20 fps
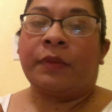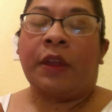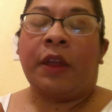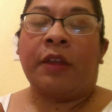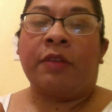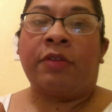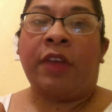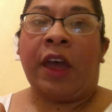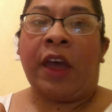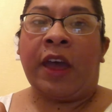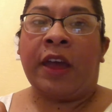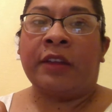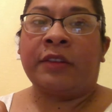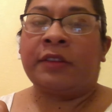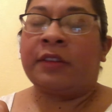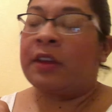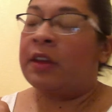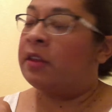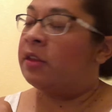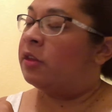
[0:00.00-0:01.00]

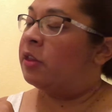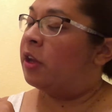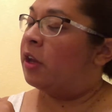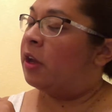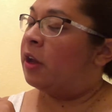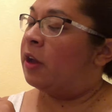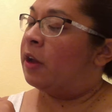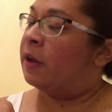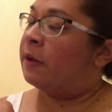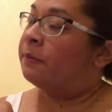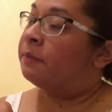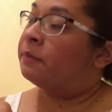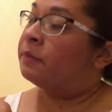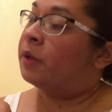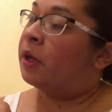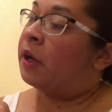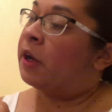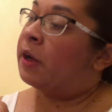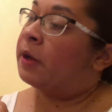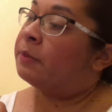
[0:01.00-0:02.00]
that the
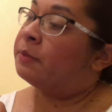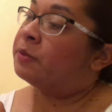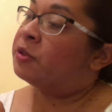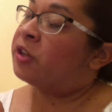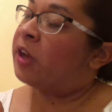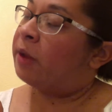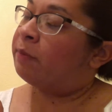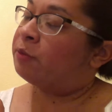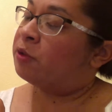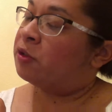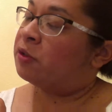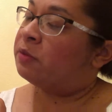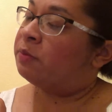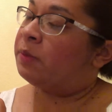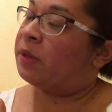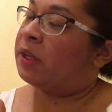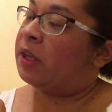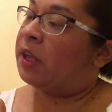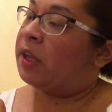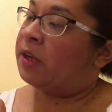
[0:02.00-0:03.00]
chapters
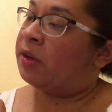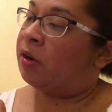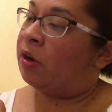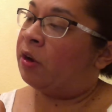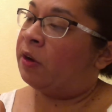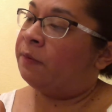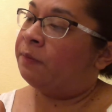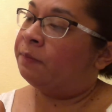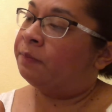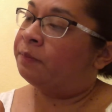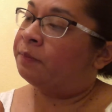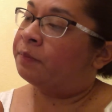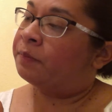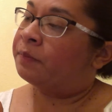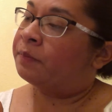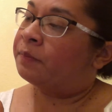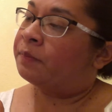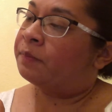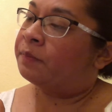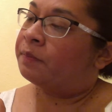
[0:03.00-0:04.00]
begin on.
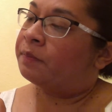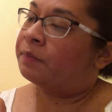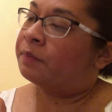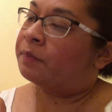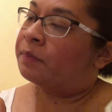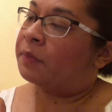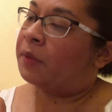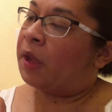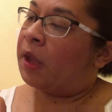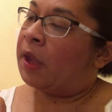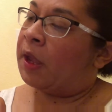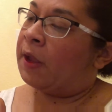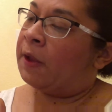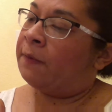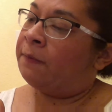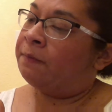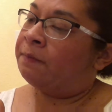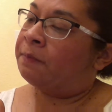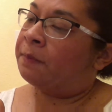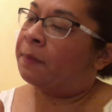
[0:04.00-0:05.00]

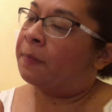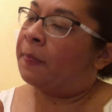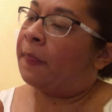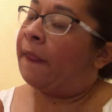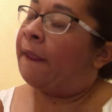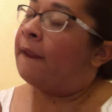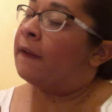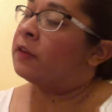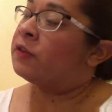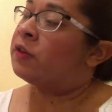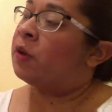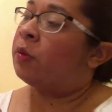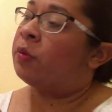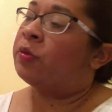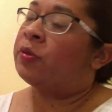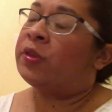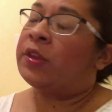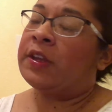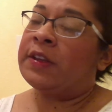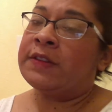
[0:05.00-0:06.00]
Okay. So
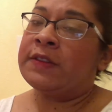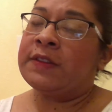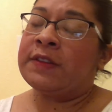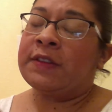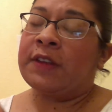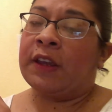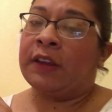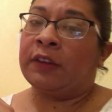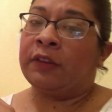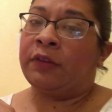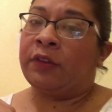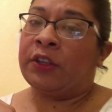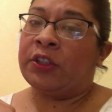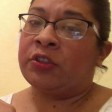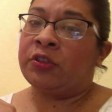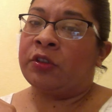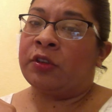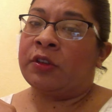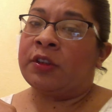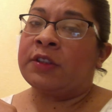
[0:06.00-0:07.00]
this text
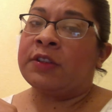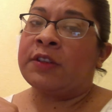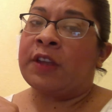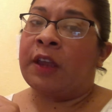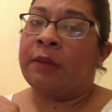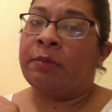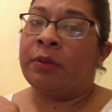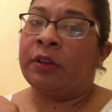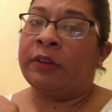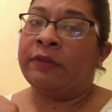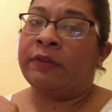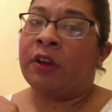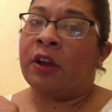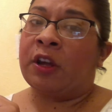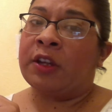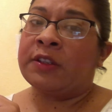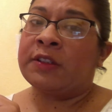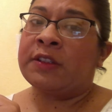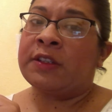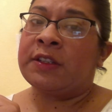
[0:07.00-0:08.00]
feature, the table of
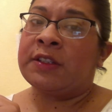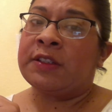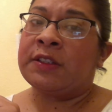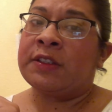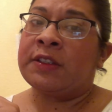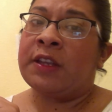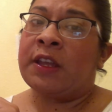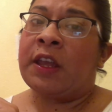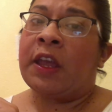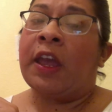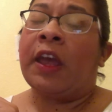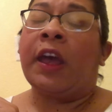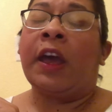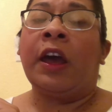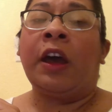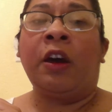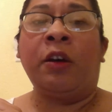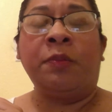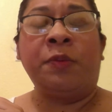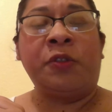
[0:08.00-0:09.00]
contents,
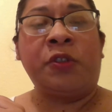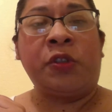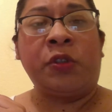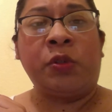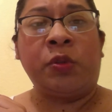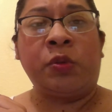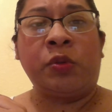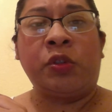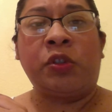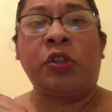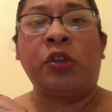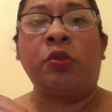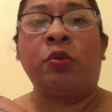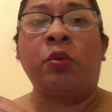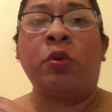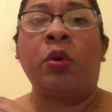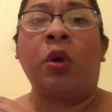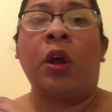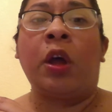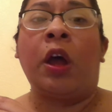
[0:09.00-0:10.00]
helps you
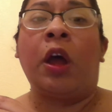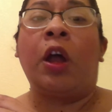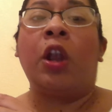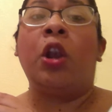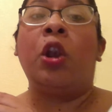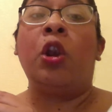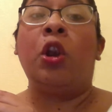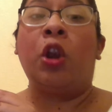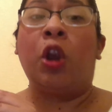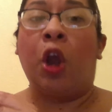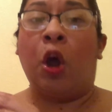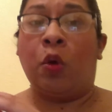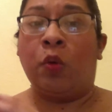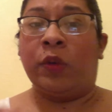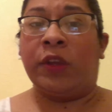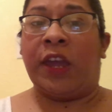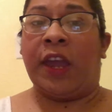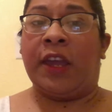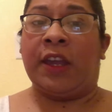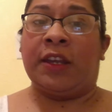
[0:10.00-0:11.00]
to
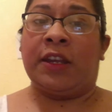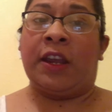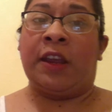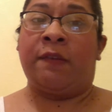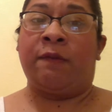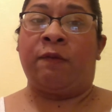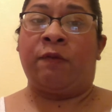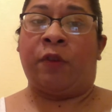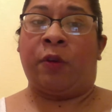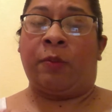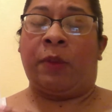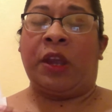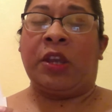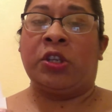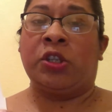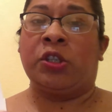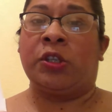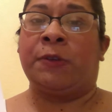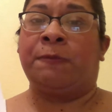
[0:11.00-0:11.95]
locate information.